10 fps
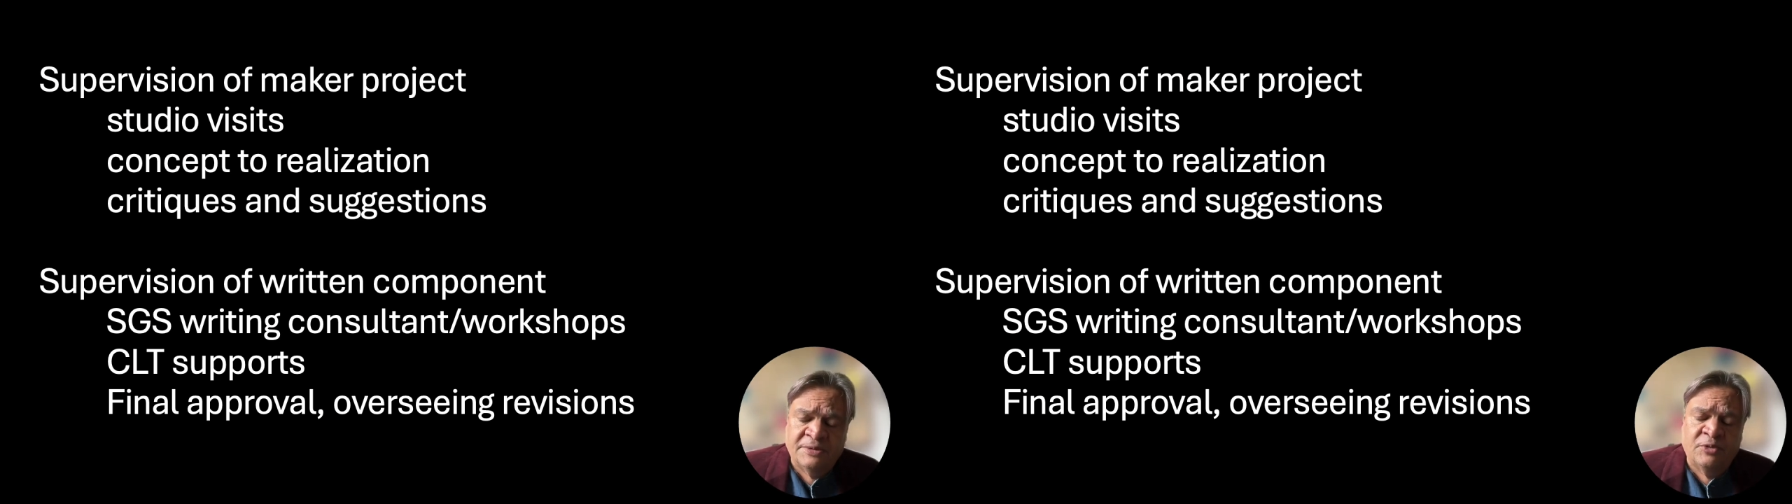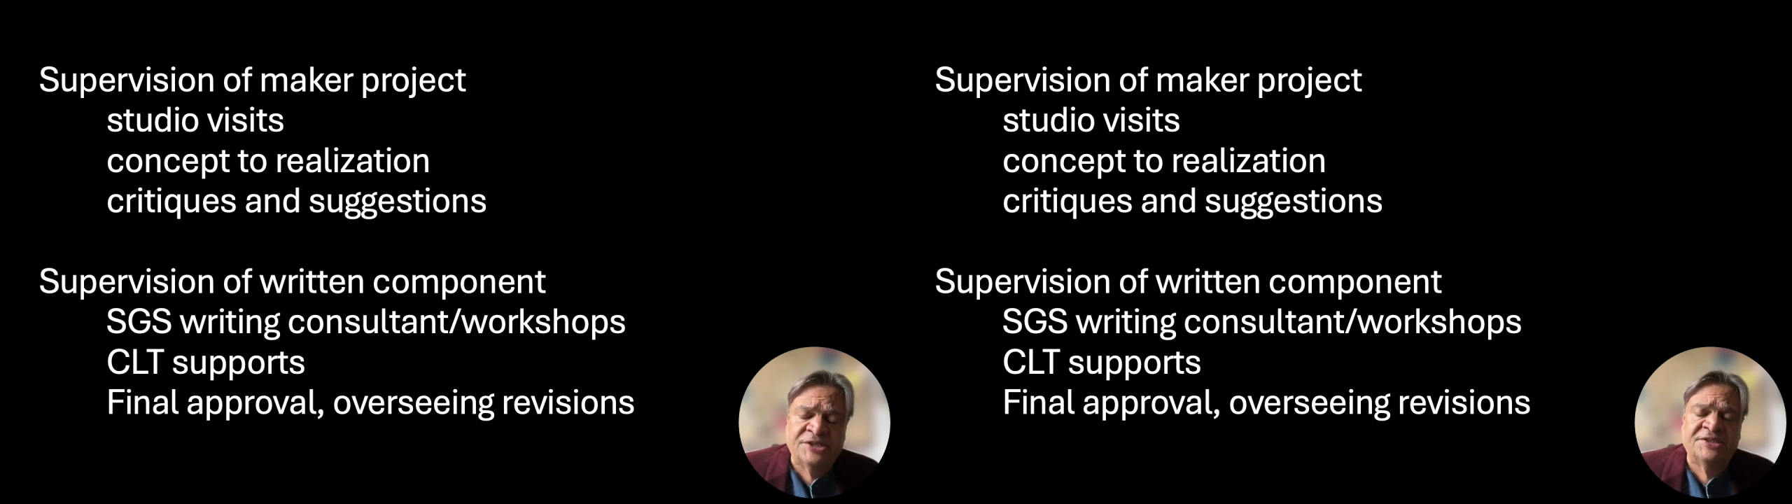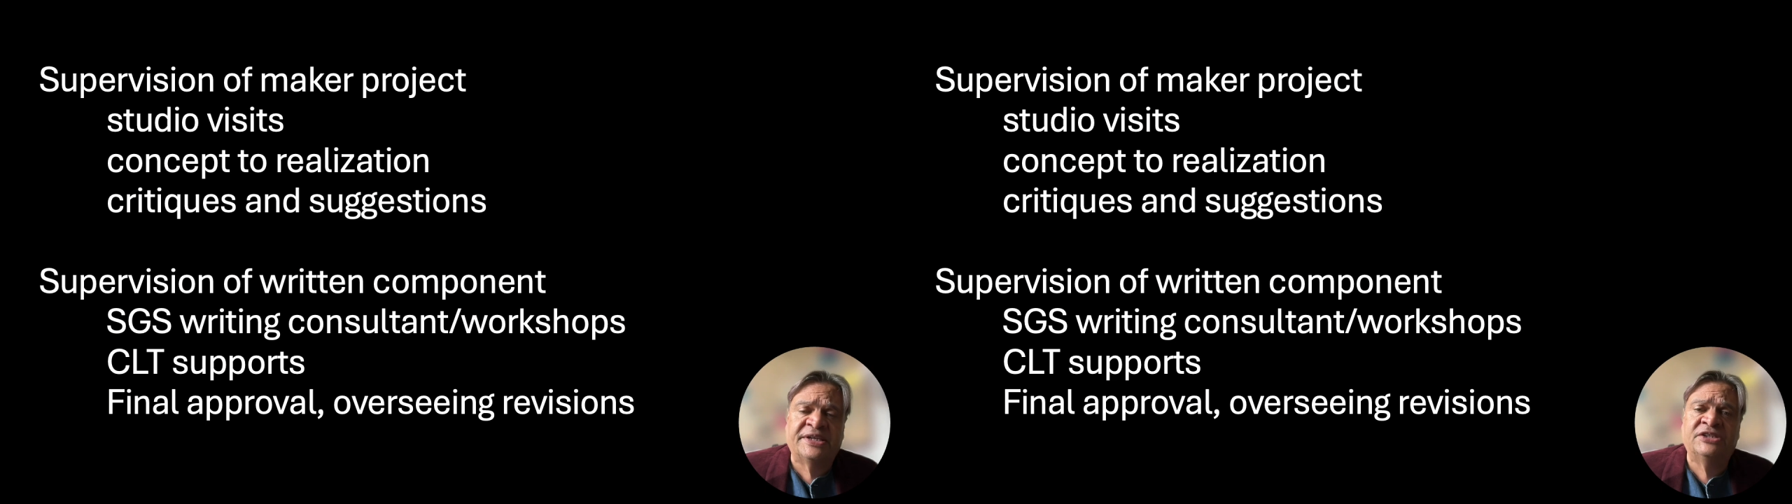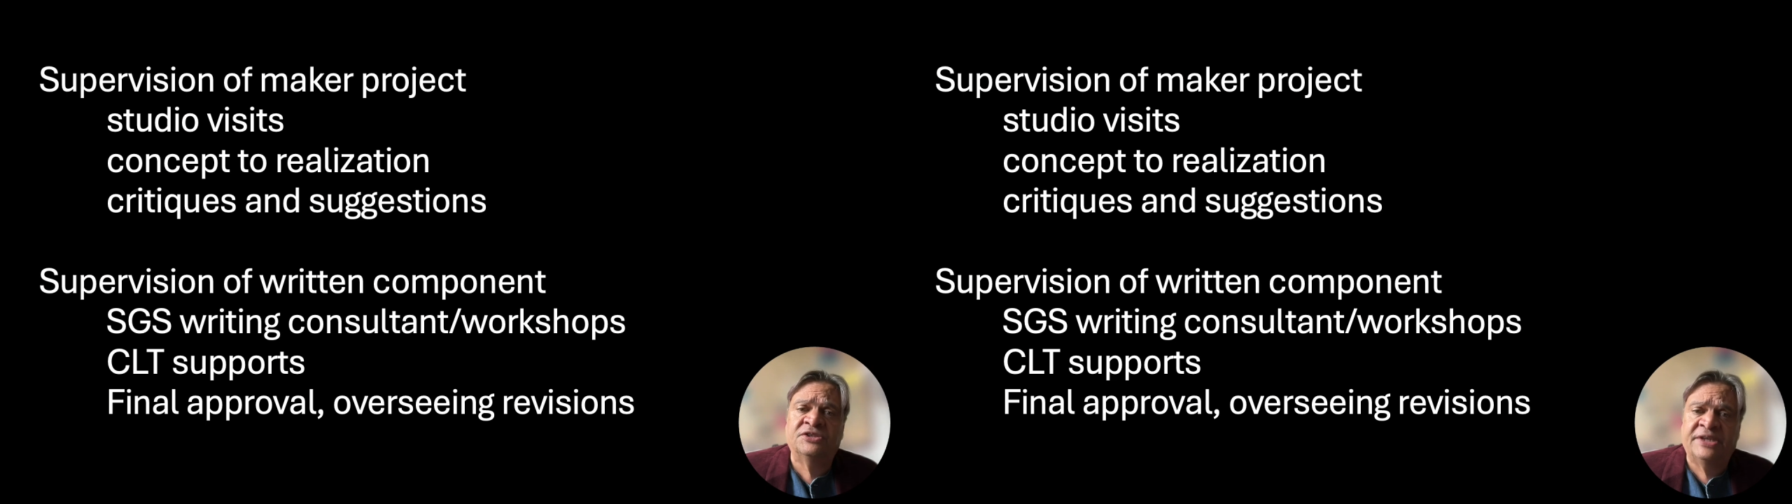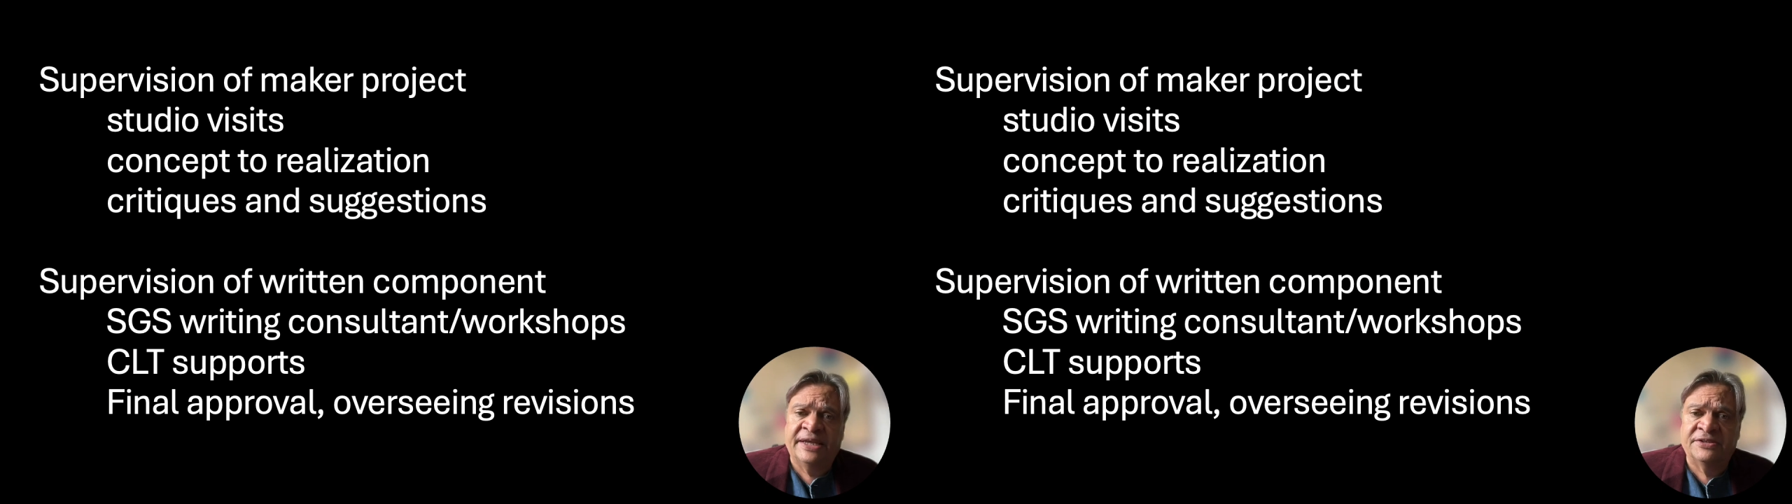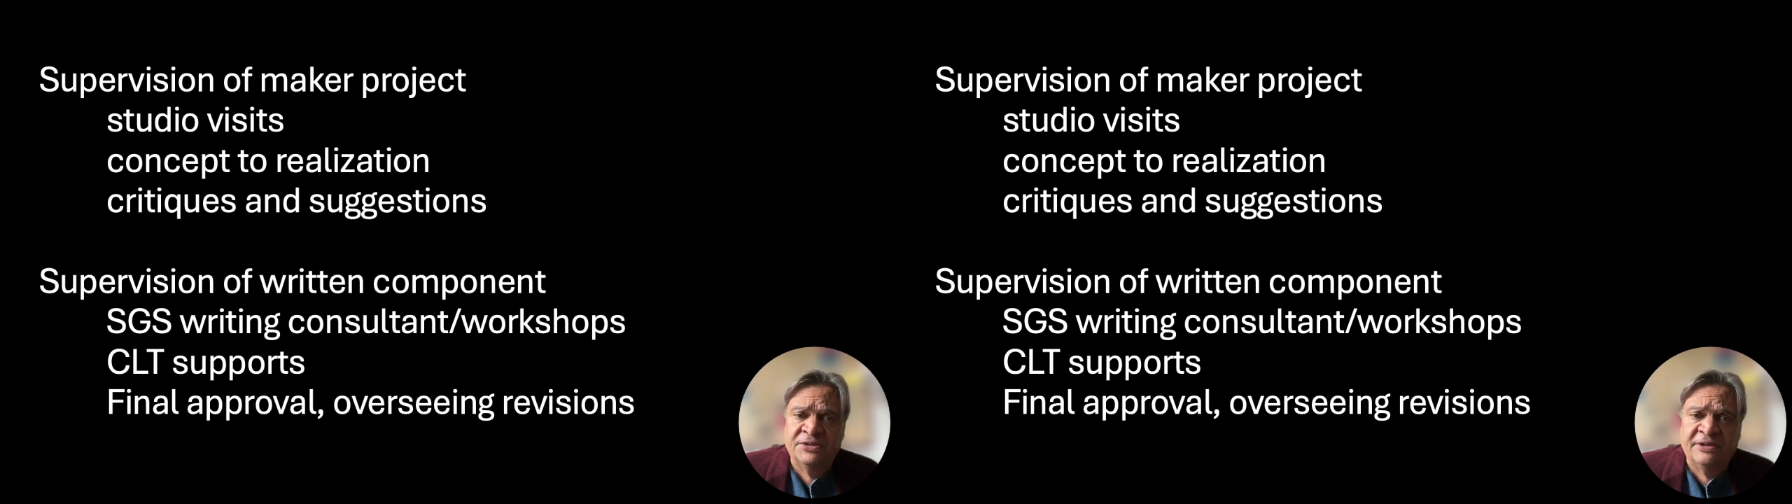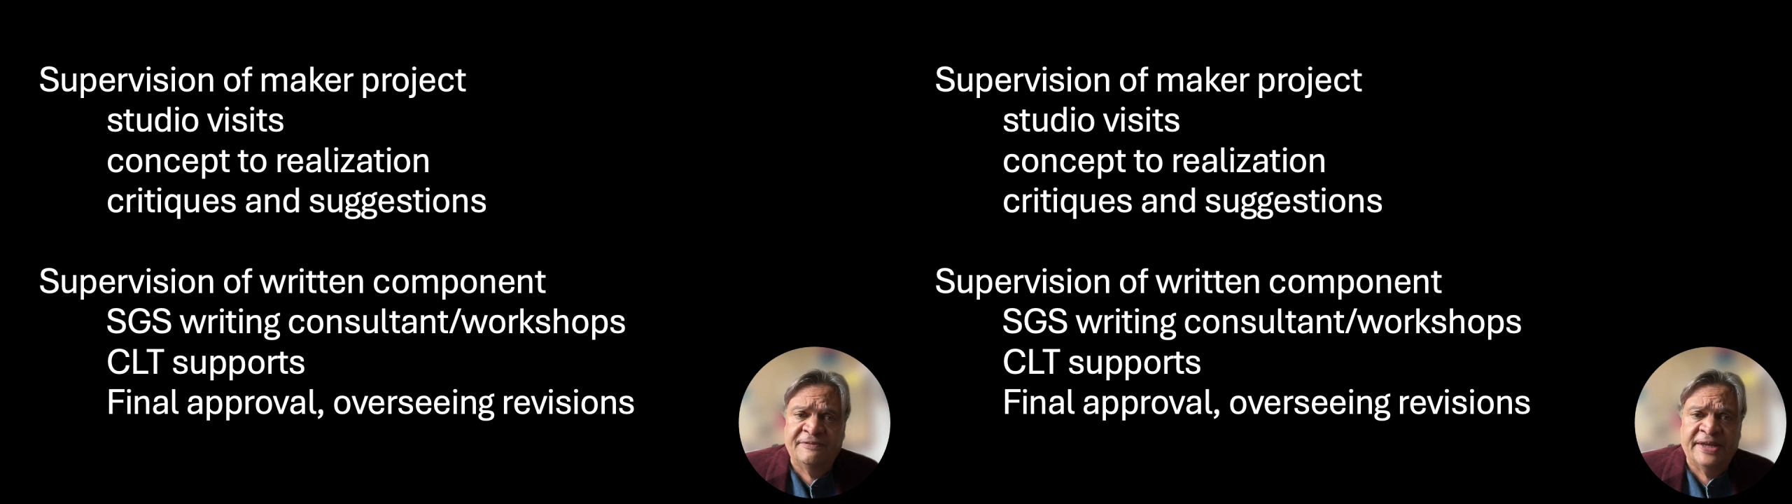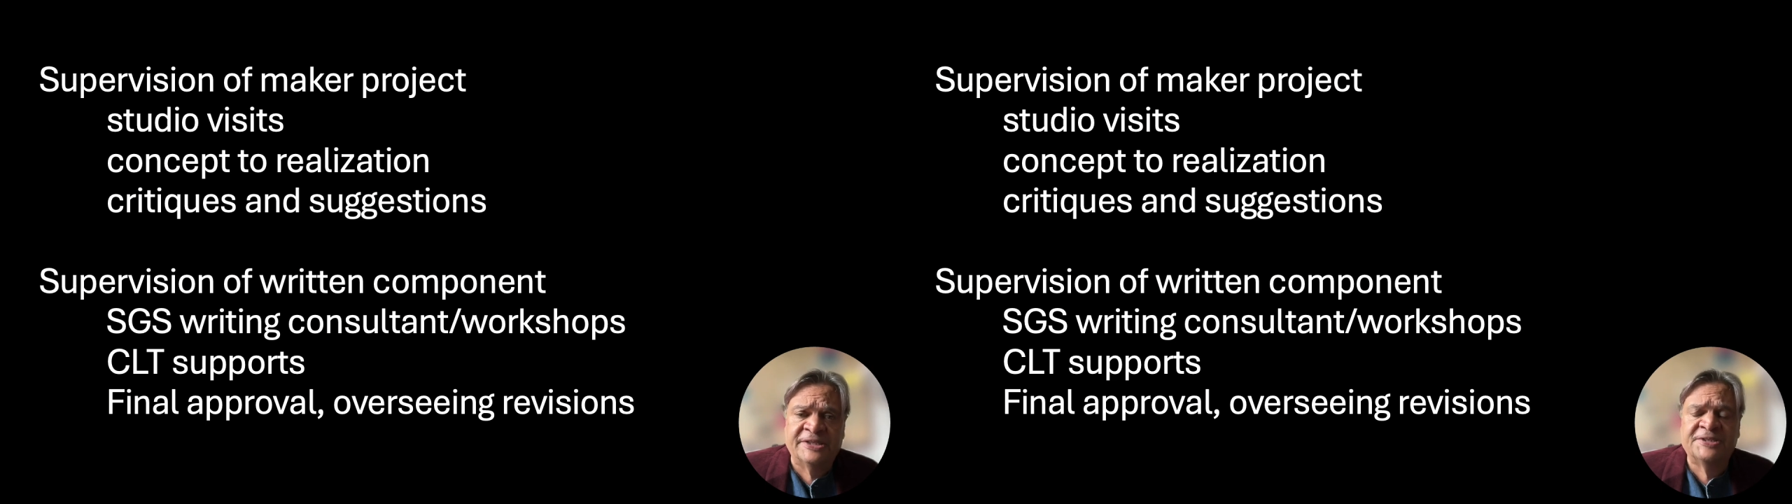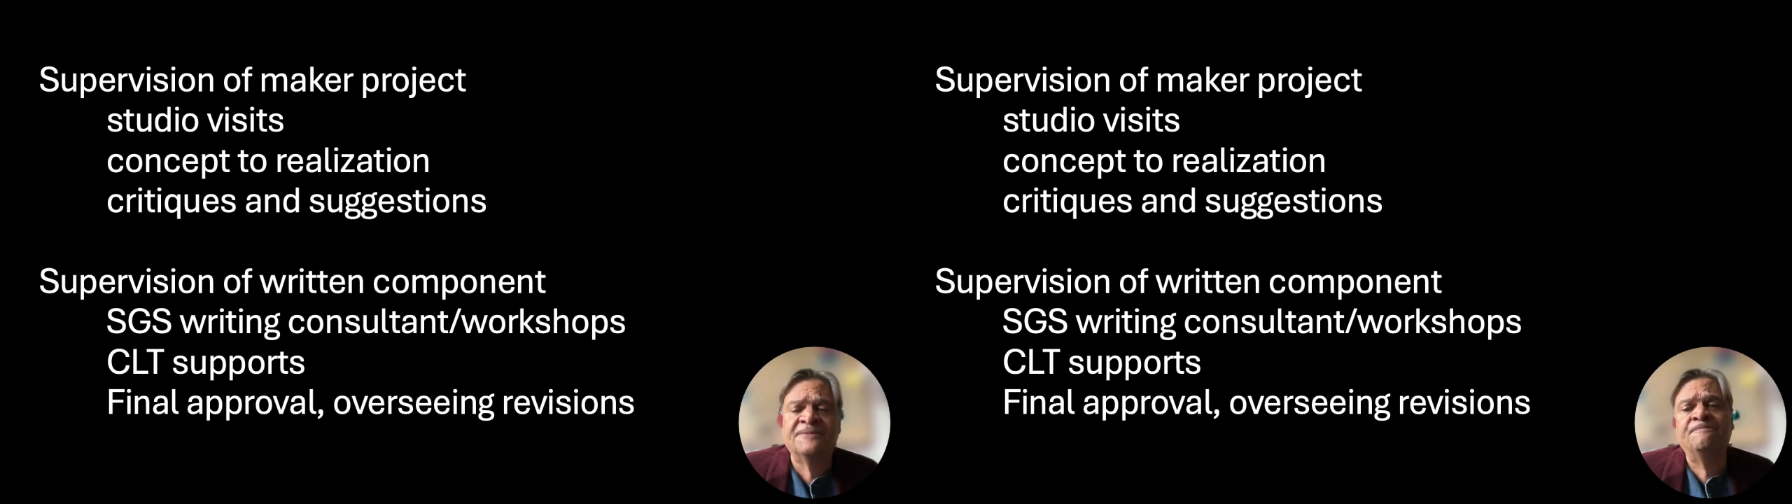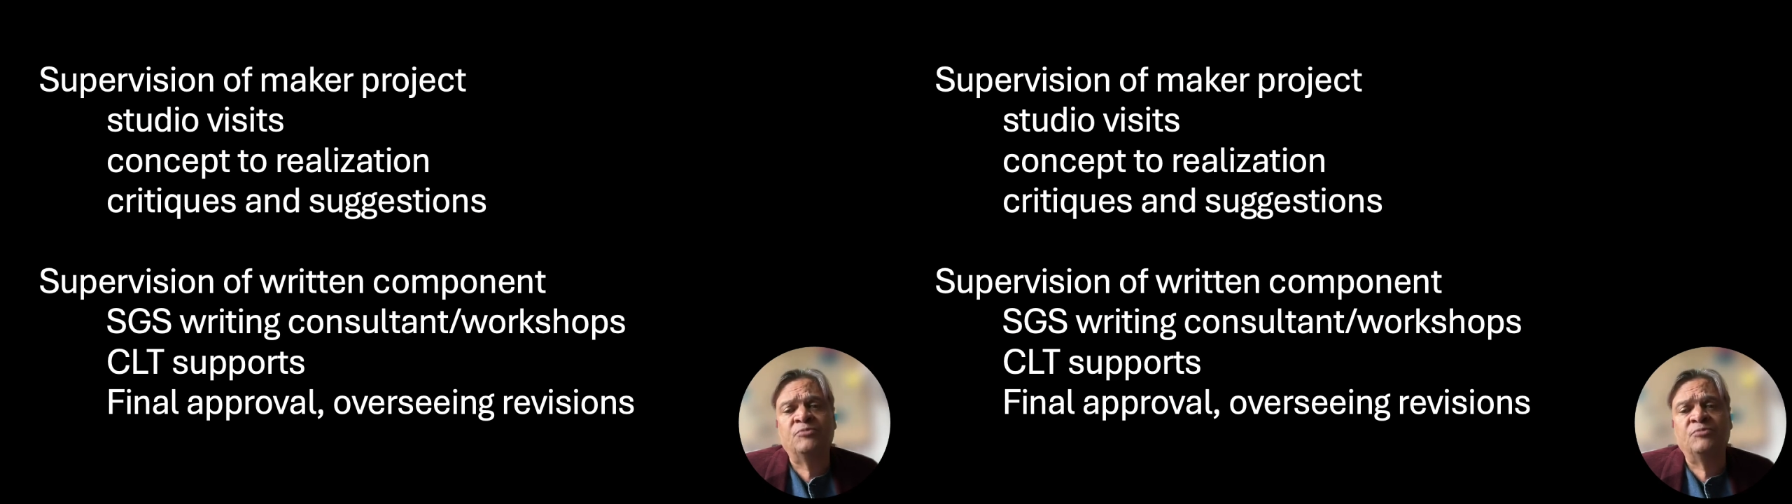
presentation, take it to defense.